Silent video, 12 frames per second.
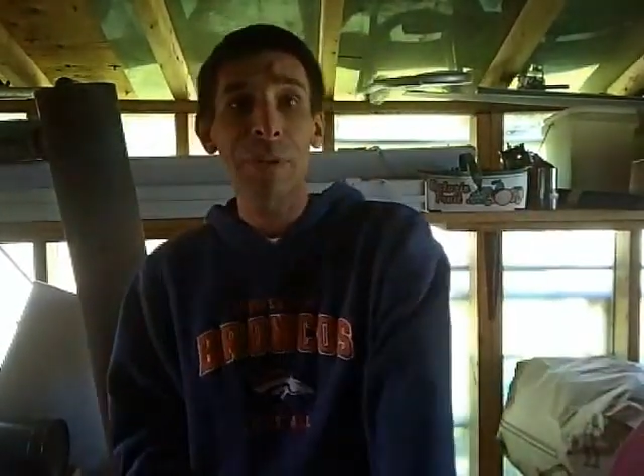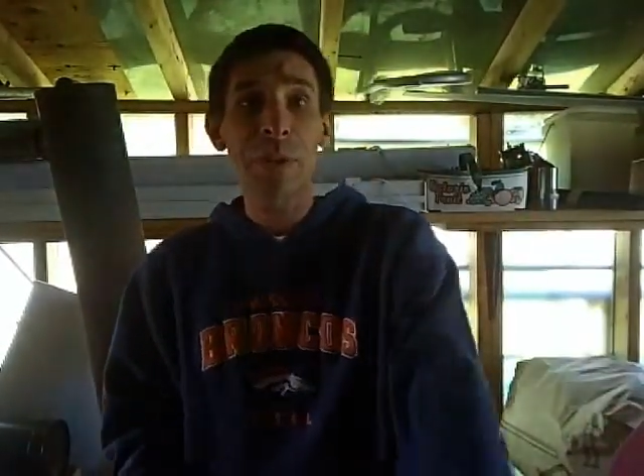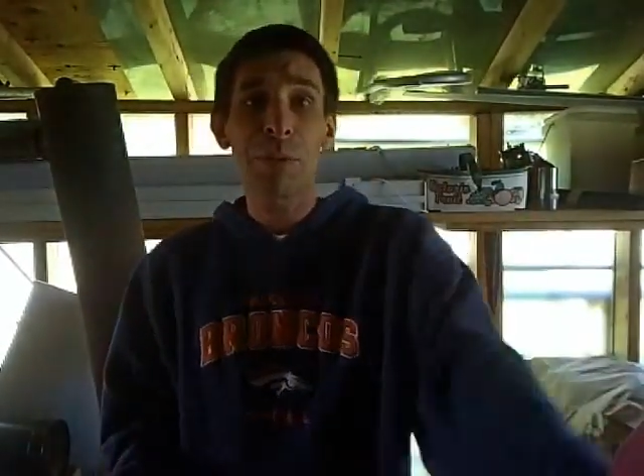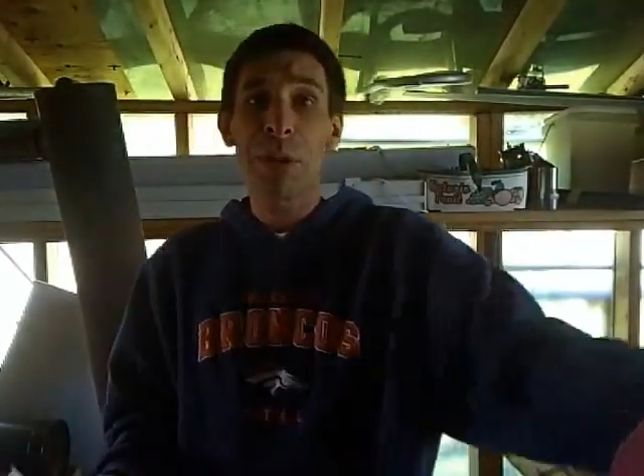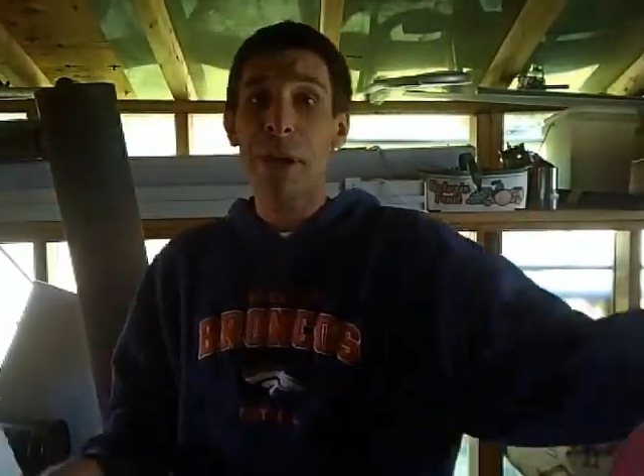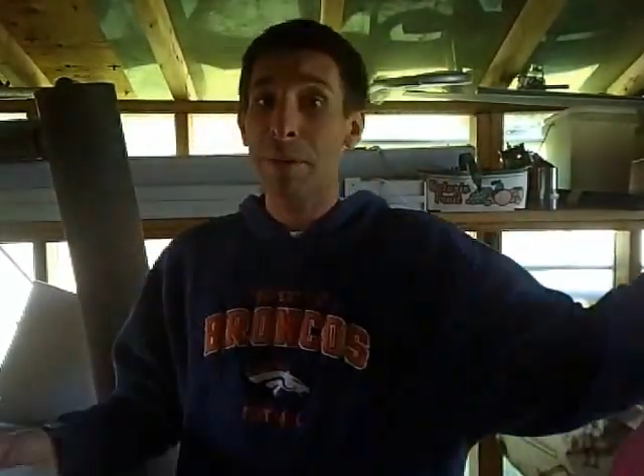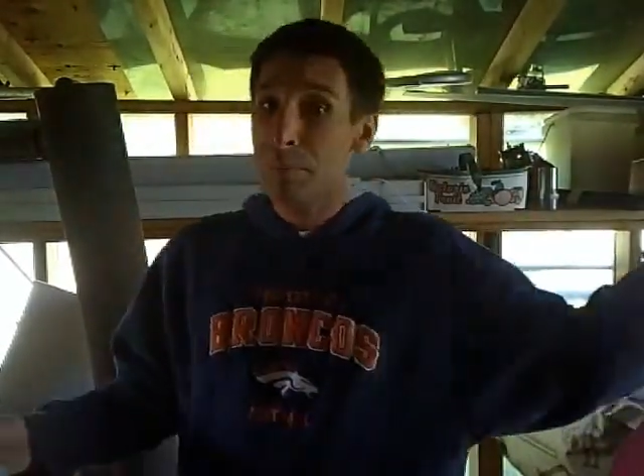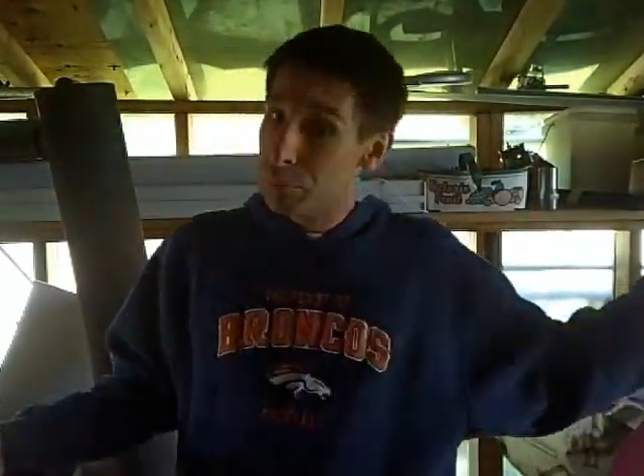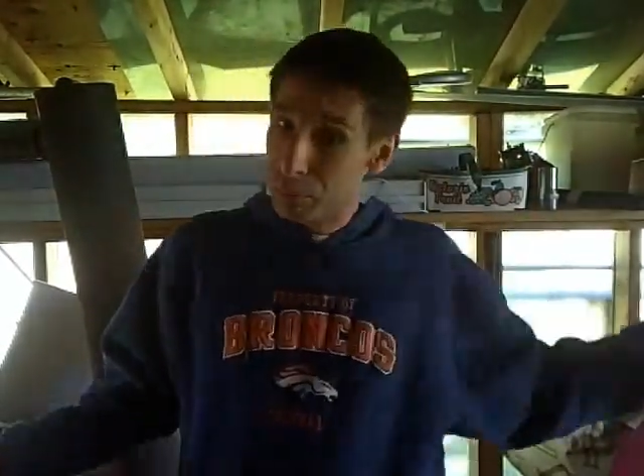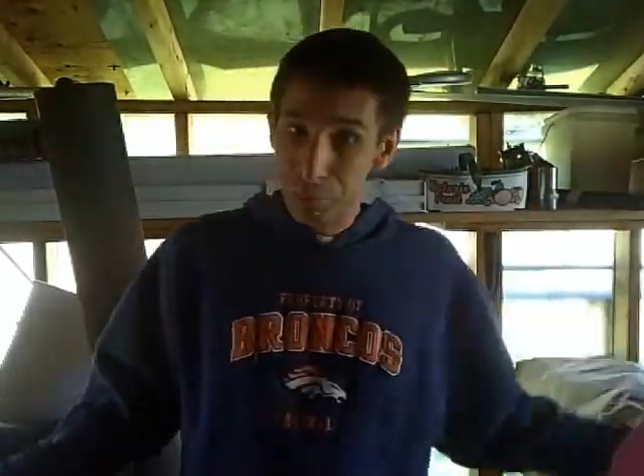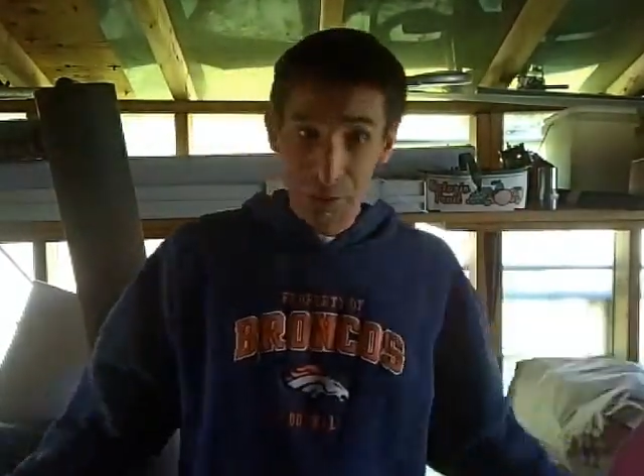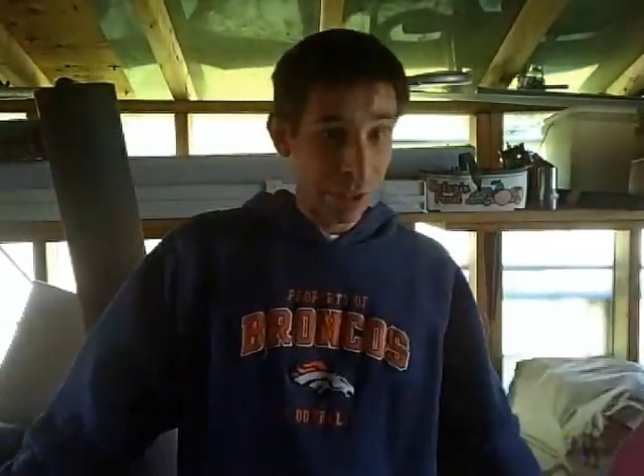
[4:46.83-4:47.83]
the spread.
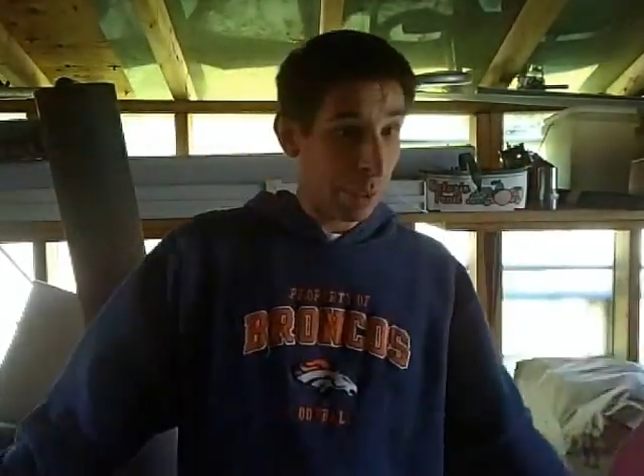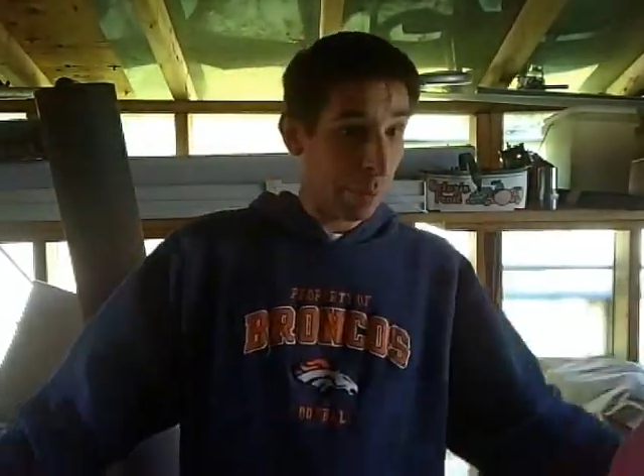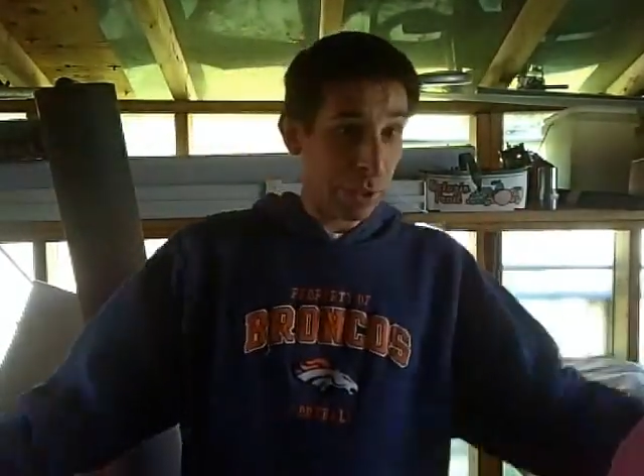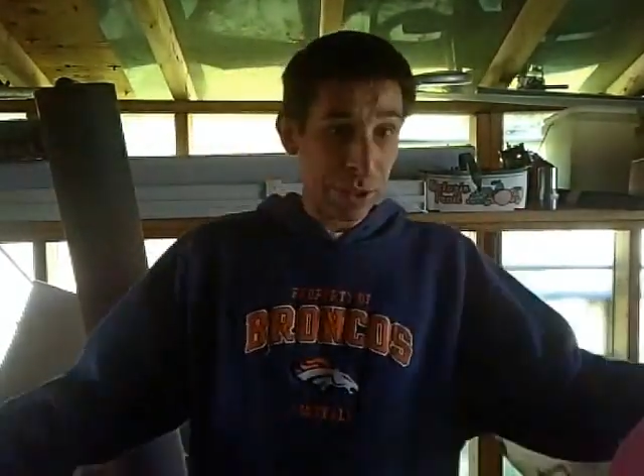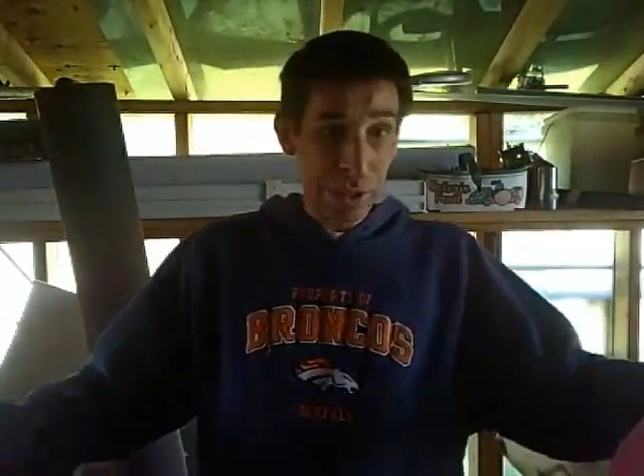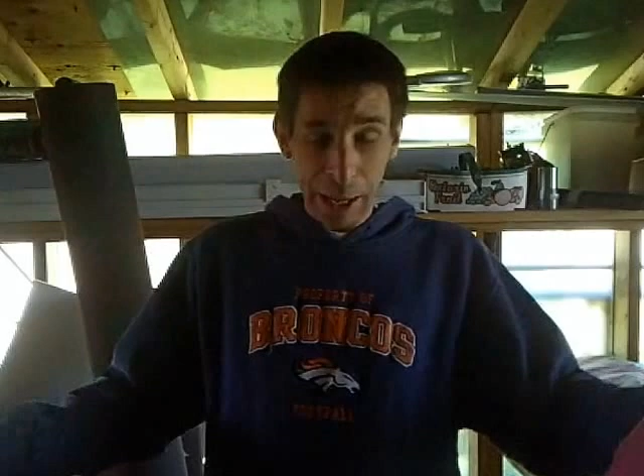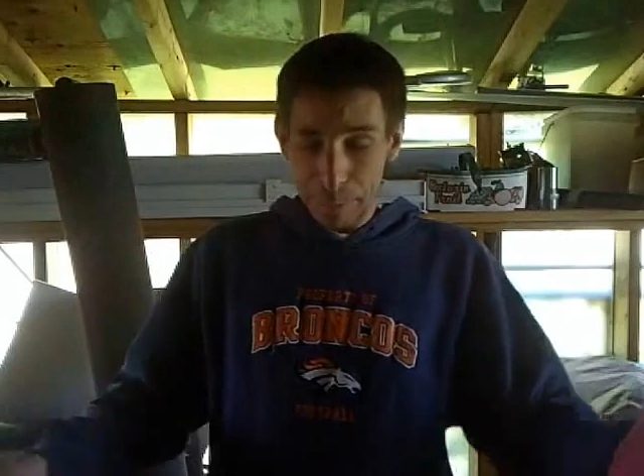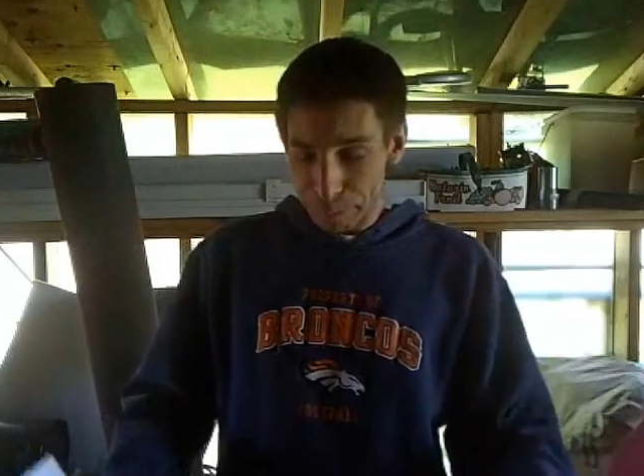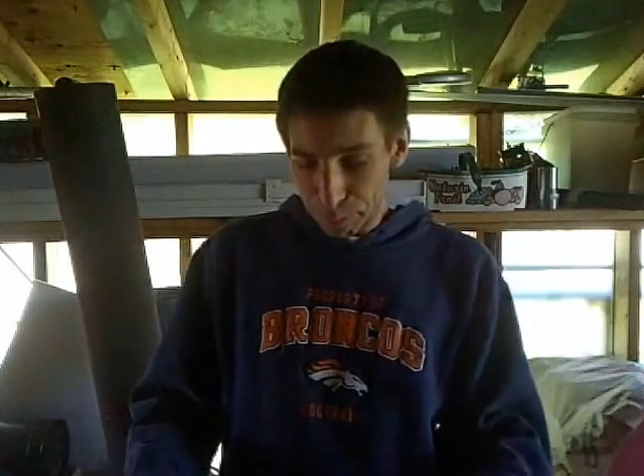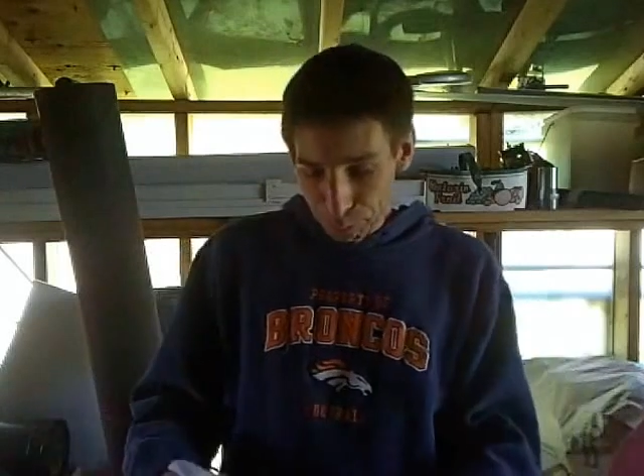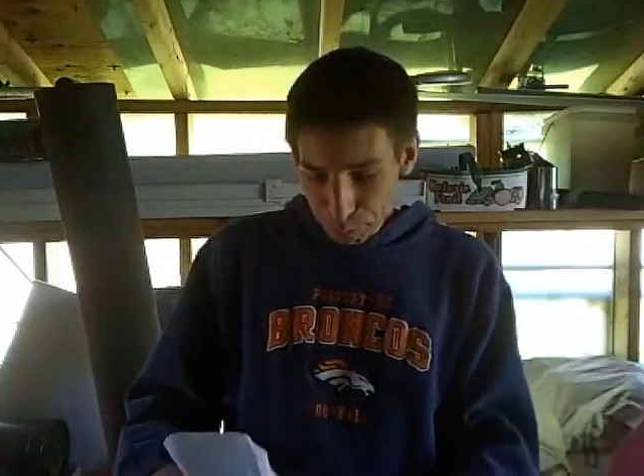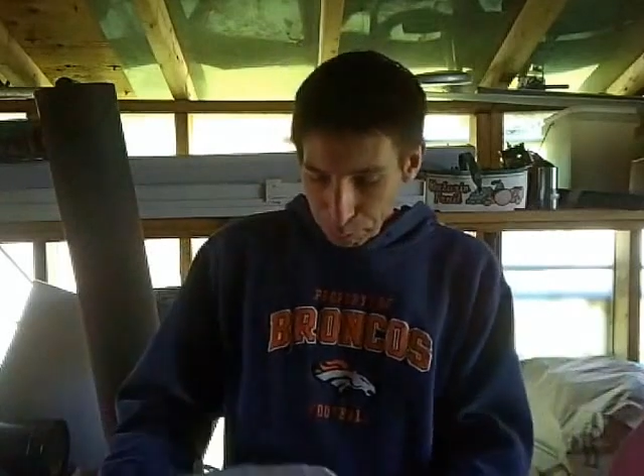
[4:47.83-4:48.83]
Simple as that.